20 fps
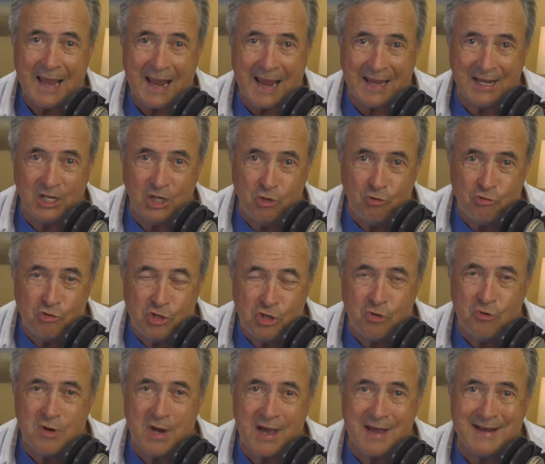and you do
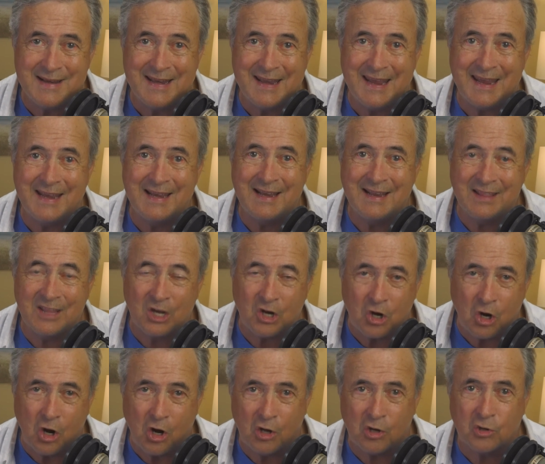not need the
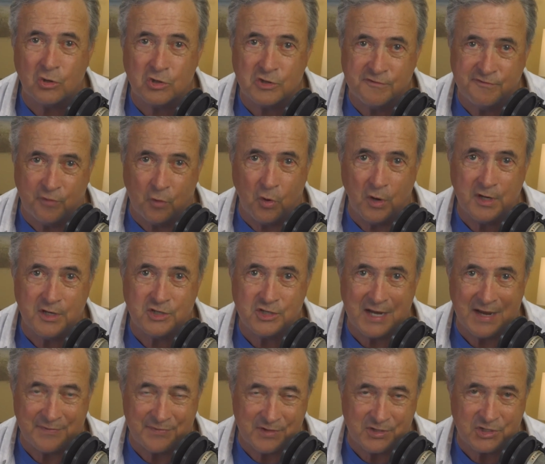caller's voice
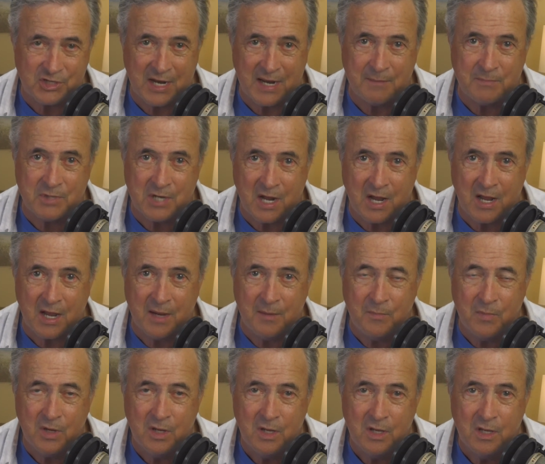at the same
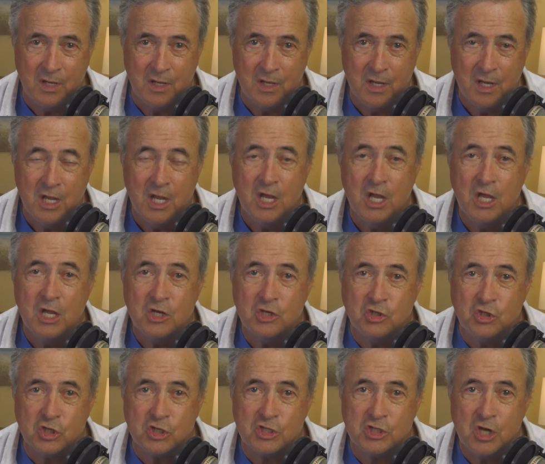time,
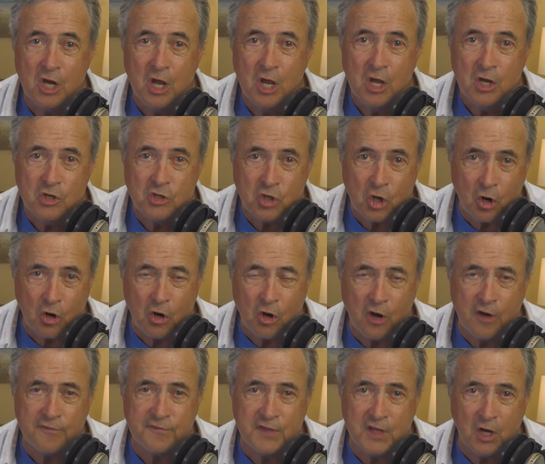just turn
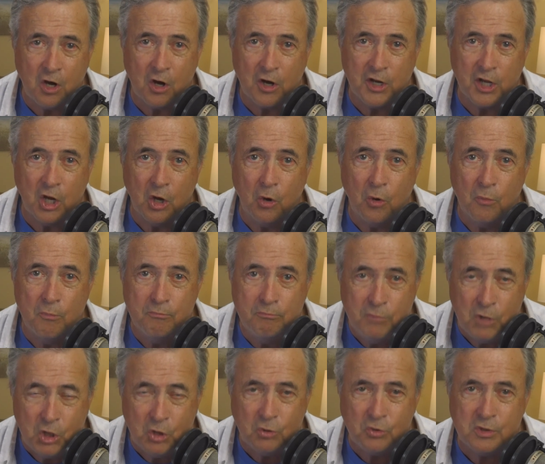off the audio,
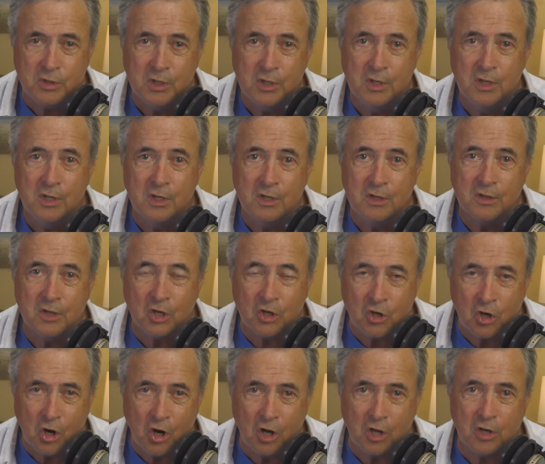mute the
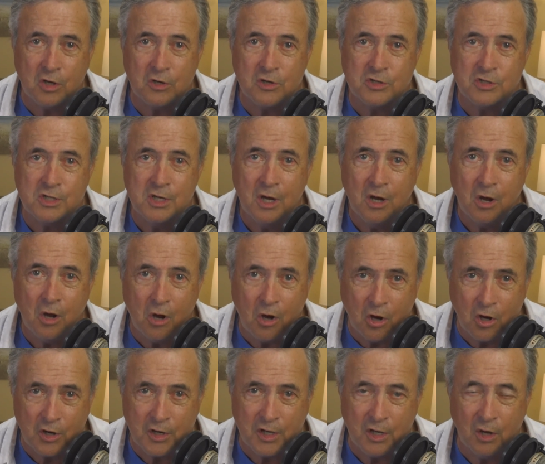caller's
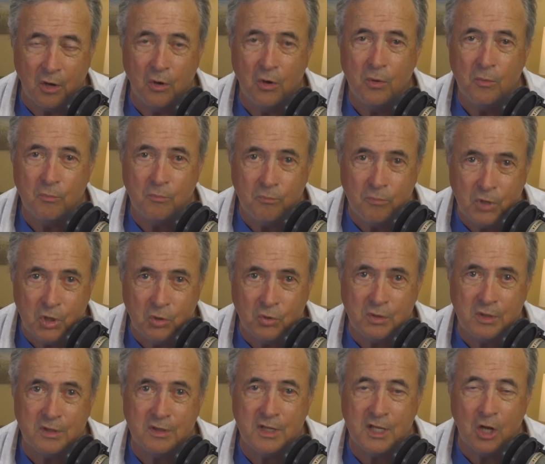audio, mute
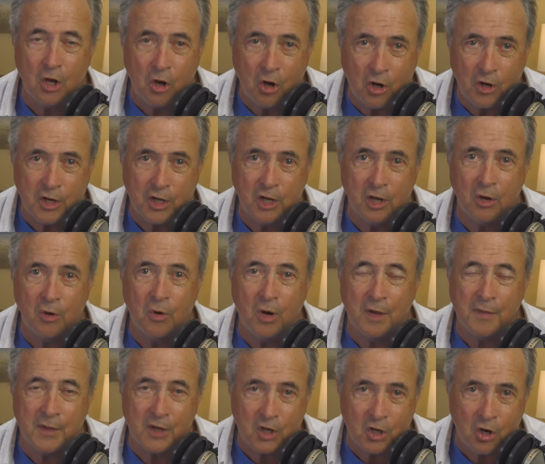the audio
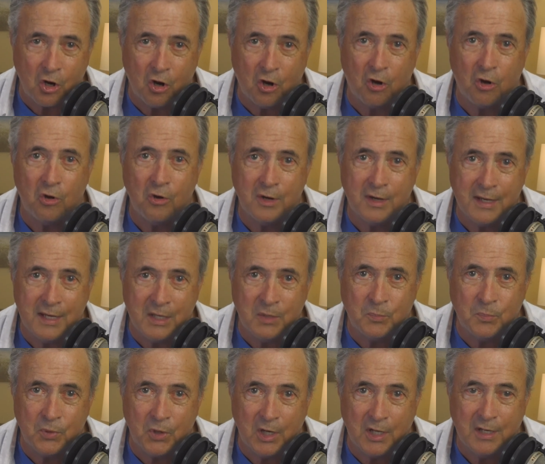on the call
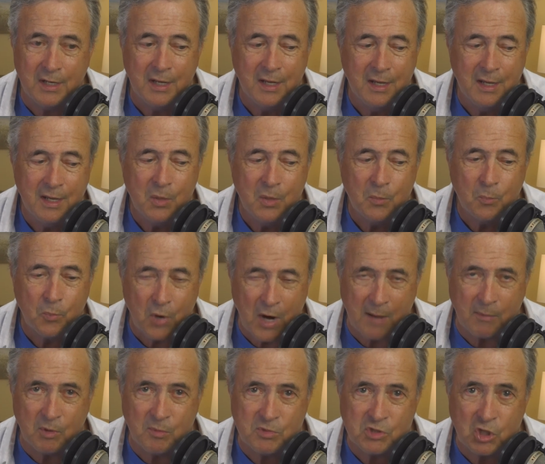input,
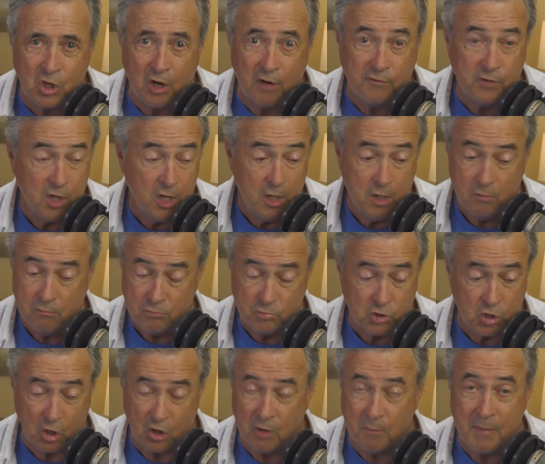problem solved.
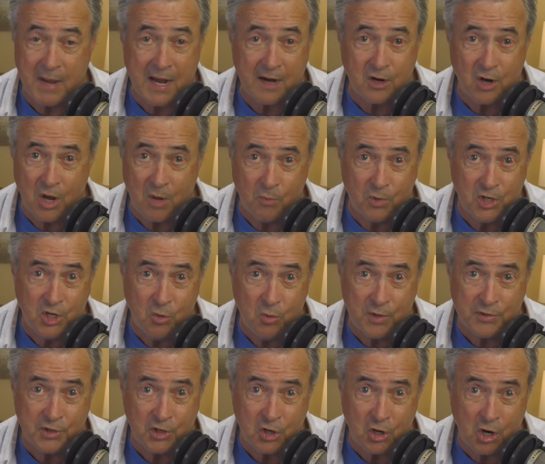Turn them back on when you
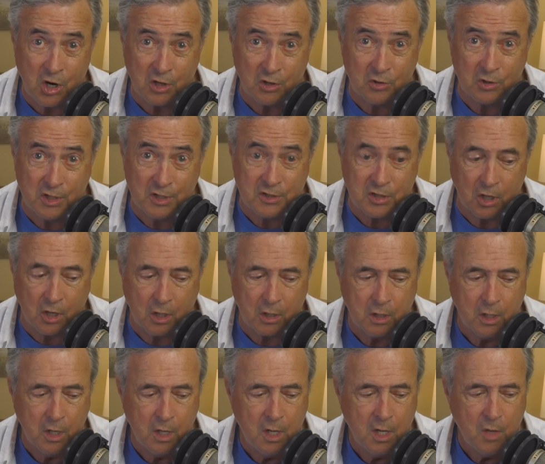want the caller to
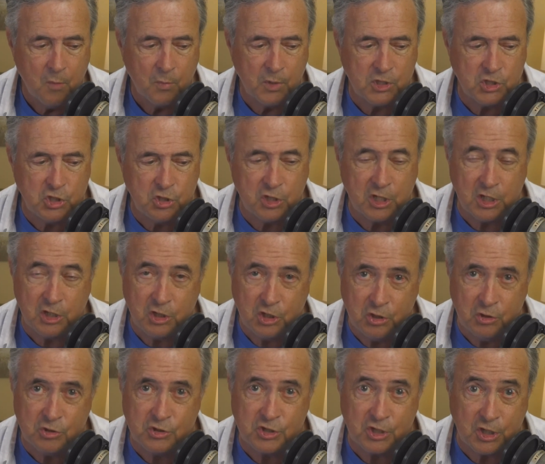talk, but you can
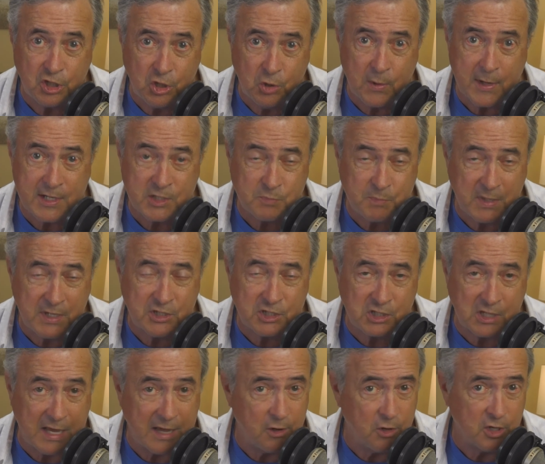use the USB
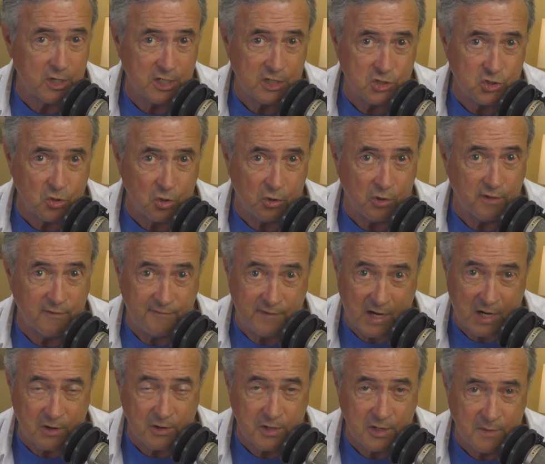slider to control the
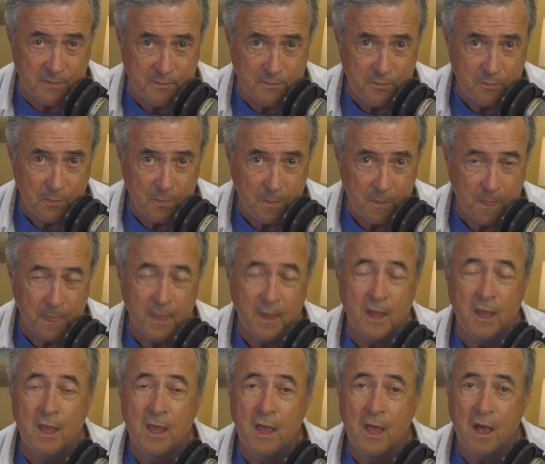volume
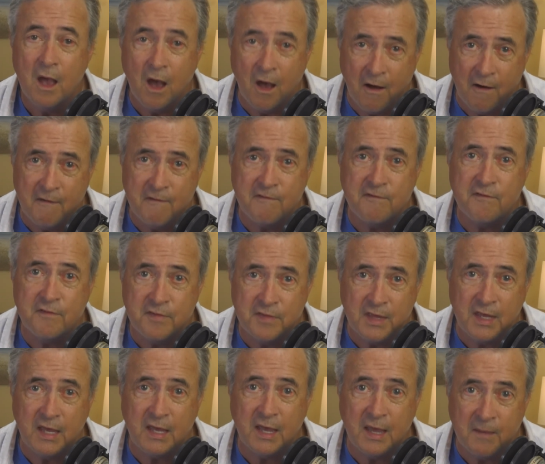of
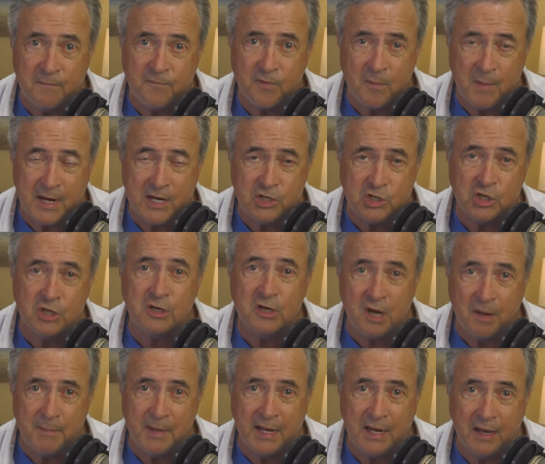the information
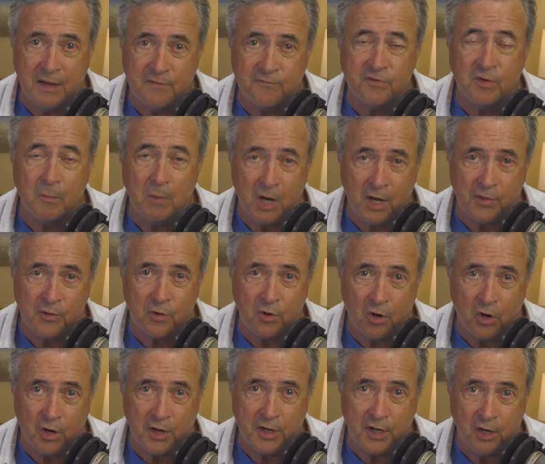coming in from other
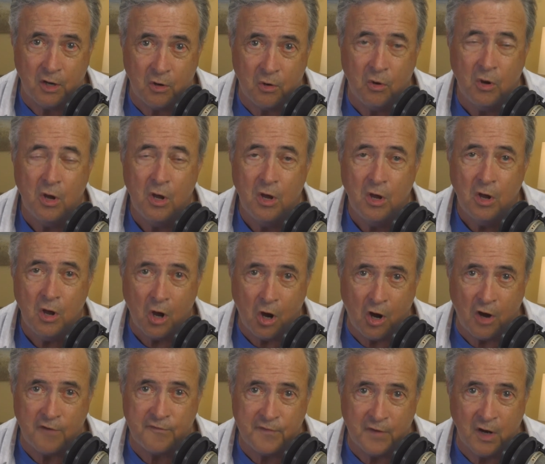audio
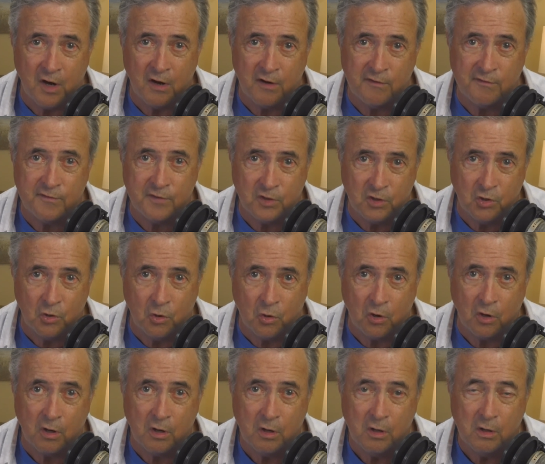off of
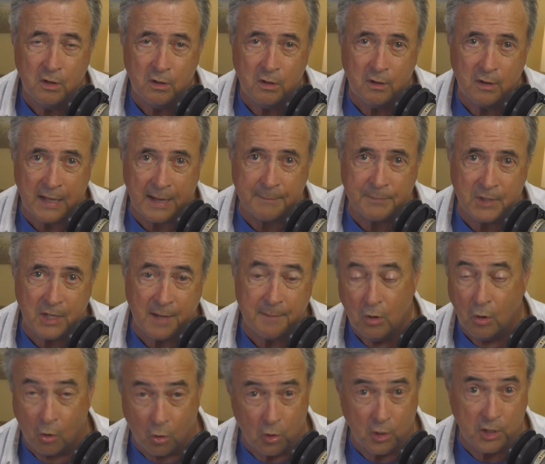your laptop
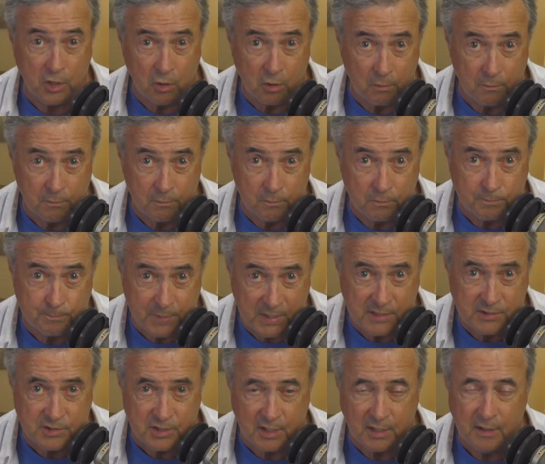or your
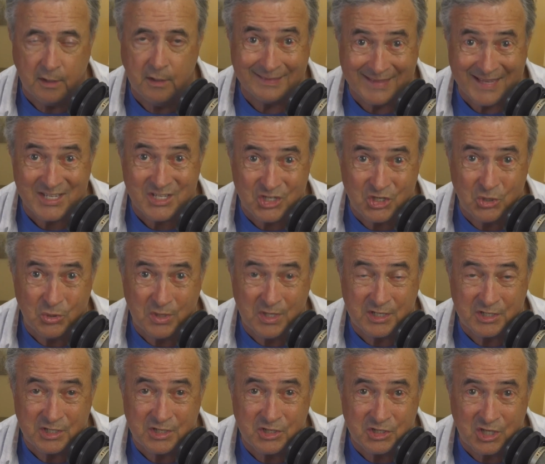PC. Let's do
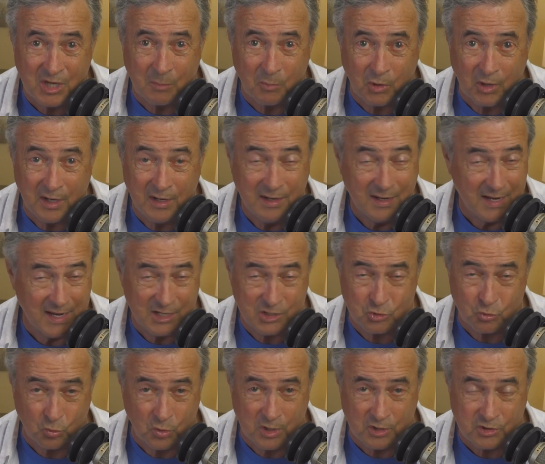this in summary. It's
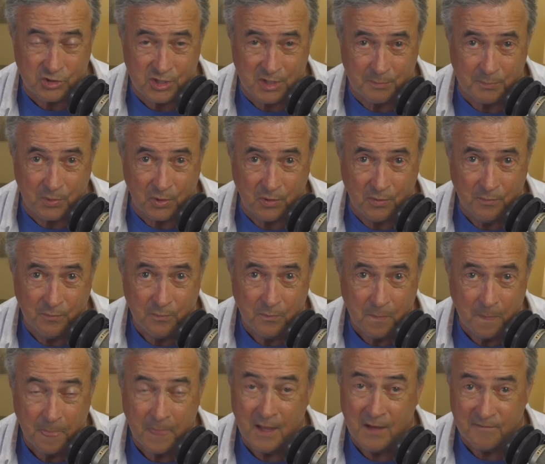real simple.
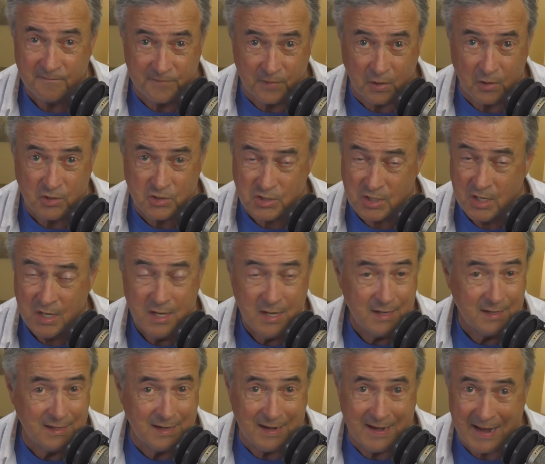First,
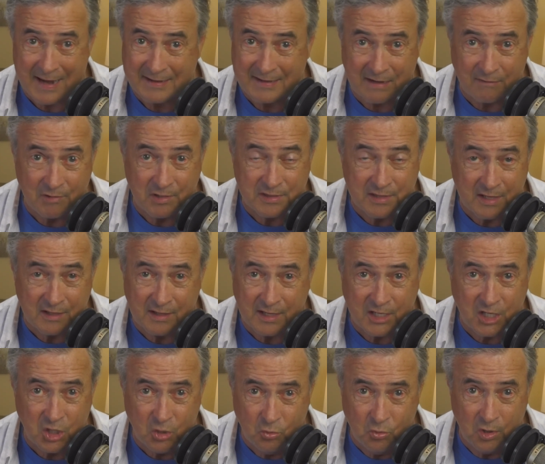connect everything
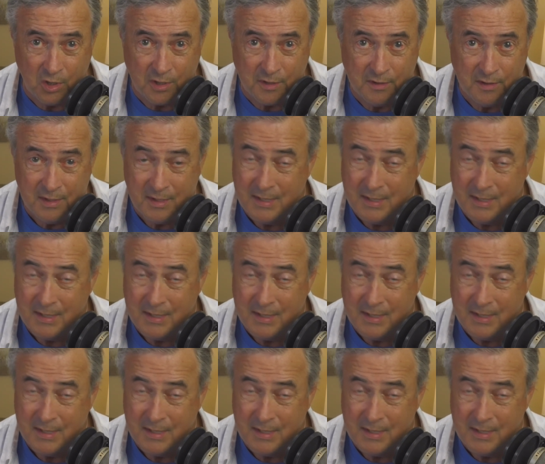like you would.